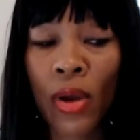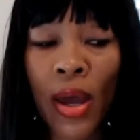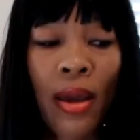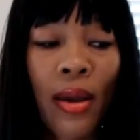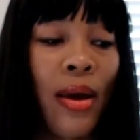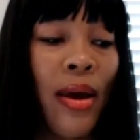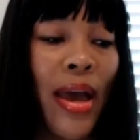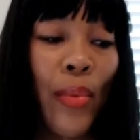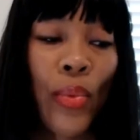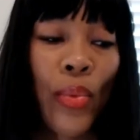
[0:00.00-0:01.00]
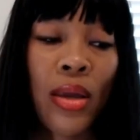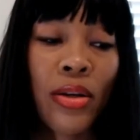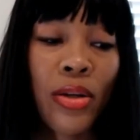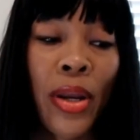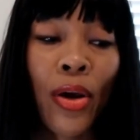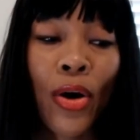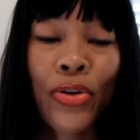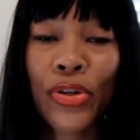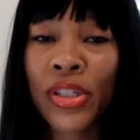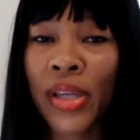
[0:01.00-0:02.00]
Okay. And and depending on
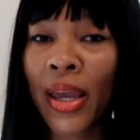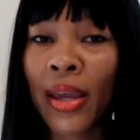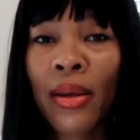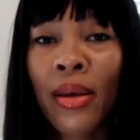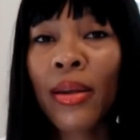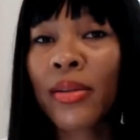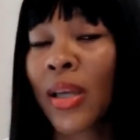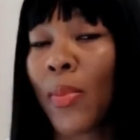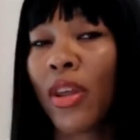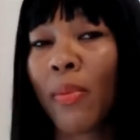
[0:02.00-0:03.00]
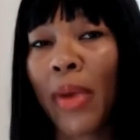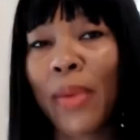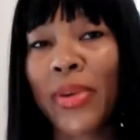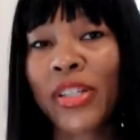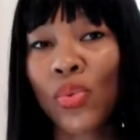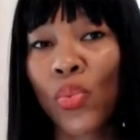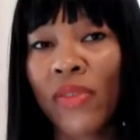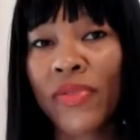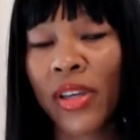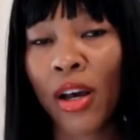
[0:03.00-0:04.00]
your state, some of them might be
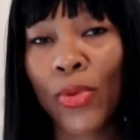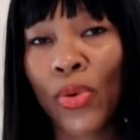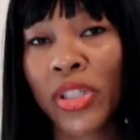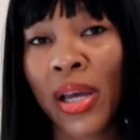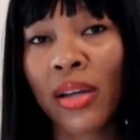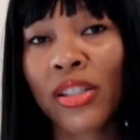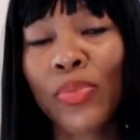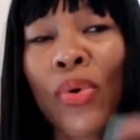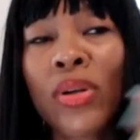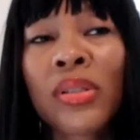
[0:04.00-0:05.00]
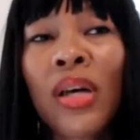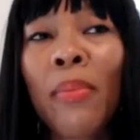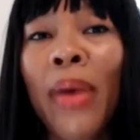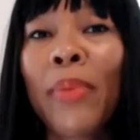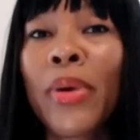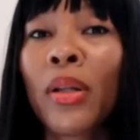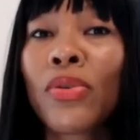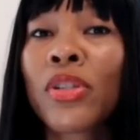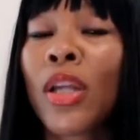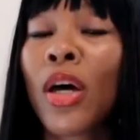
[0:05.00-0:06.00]
swift to help you with child support. Some might be a
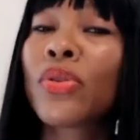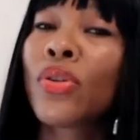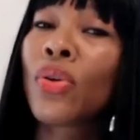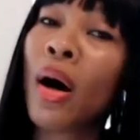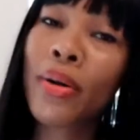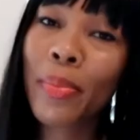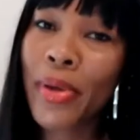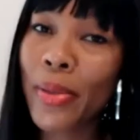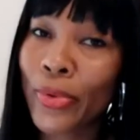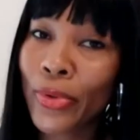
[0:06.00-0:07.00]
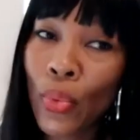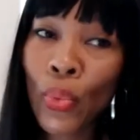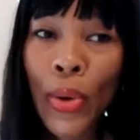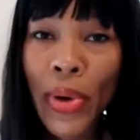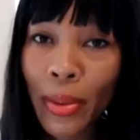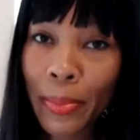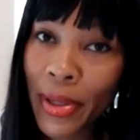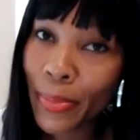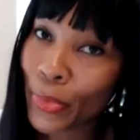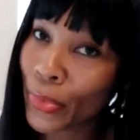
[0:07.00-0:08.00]
little slow. So call them people, worry them
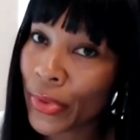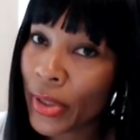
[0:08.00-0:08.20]
people.